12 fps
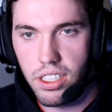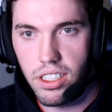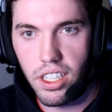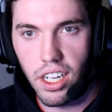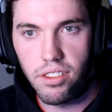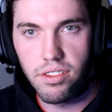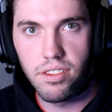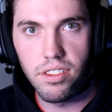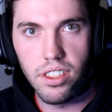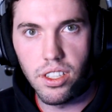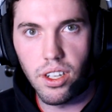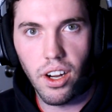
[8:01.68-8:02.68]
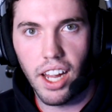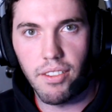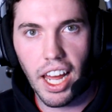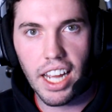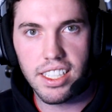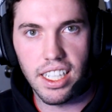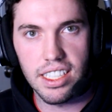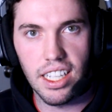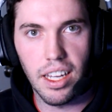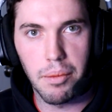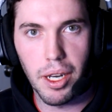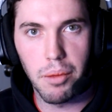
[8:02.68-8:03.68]
you don't have access
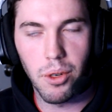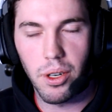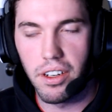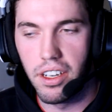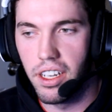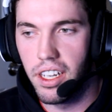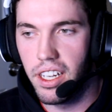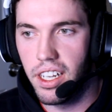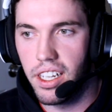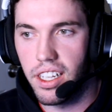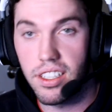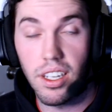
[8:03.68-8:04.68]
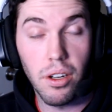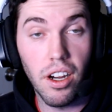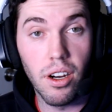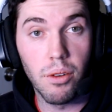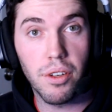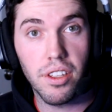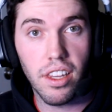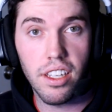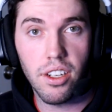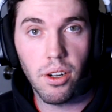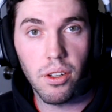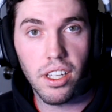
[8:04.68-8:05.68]
to them anymore. They said, oh, well,
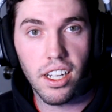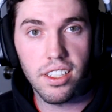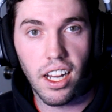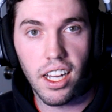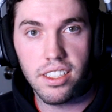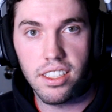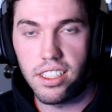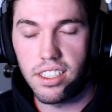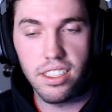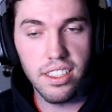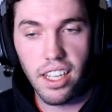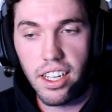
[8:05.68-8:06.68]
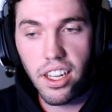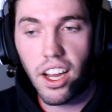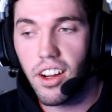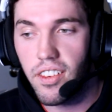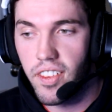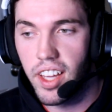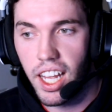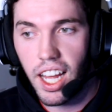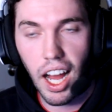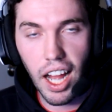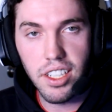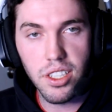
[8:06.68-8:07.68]
then you're holding us hostage. She said, no,
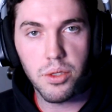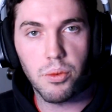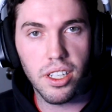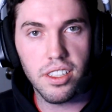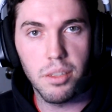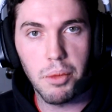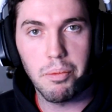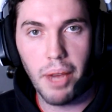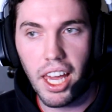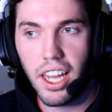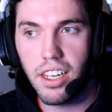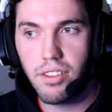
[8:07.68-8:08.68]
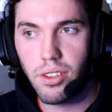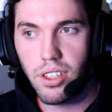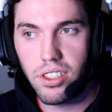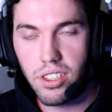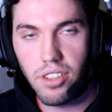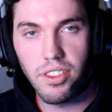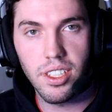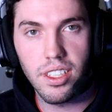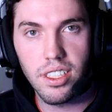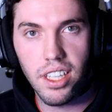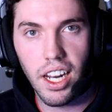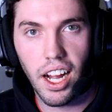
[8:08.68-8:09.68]
I just want to be paid for the
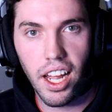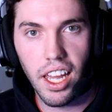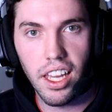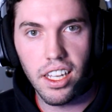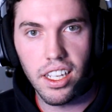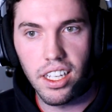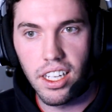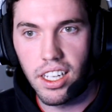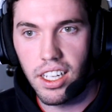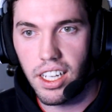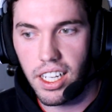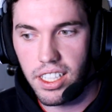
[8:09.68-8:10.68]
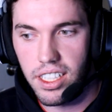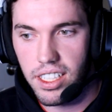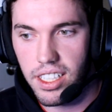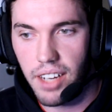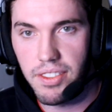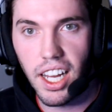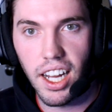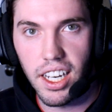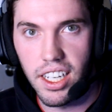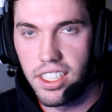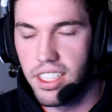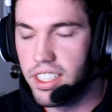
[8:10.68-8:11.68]
services that I have done.